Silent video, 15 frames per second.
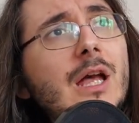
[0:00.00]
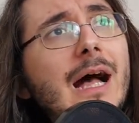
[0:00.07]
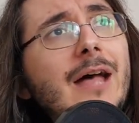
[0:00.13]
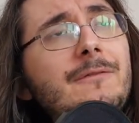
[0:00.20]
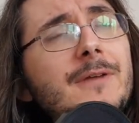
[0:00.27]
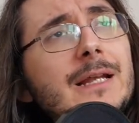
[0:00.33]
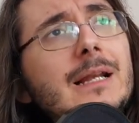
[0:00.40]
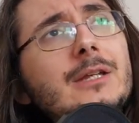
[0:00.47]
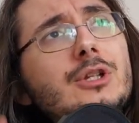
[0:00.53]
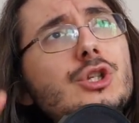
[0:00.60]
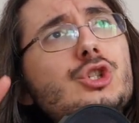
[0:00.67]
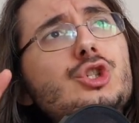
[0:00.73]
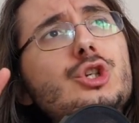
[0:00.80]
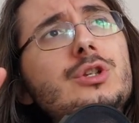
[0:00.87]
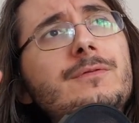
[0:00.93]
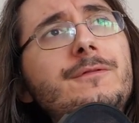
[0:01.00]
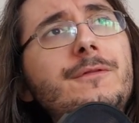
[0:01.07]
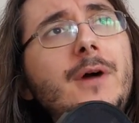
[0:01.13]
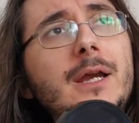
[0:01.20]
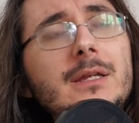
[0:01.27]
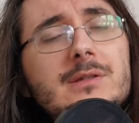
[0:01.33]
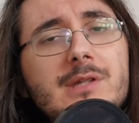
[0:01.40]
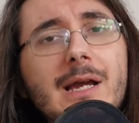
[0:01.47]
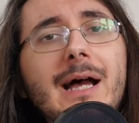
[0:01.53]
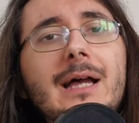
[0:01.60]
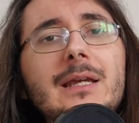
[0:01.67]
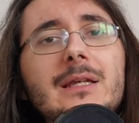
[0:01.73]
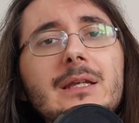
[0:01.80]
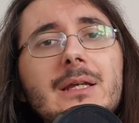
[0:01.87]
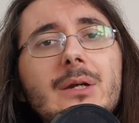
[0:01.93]
I think like you should find
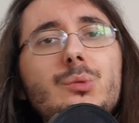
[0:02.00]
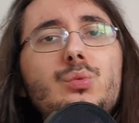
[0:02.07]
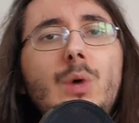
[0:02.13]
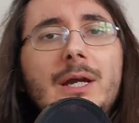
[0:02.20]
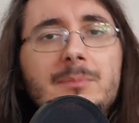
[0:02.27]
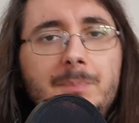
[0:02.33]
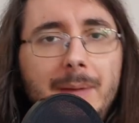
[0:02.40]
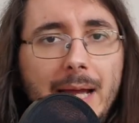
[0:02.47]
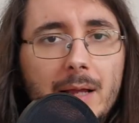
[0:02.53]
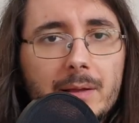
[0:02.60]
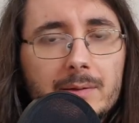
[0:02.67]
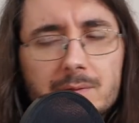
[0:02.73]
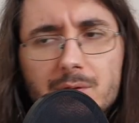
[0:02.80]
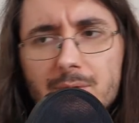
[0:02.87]
a right balance.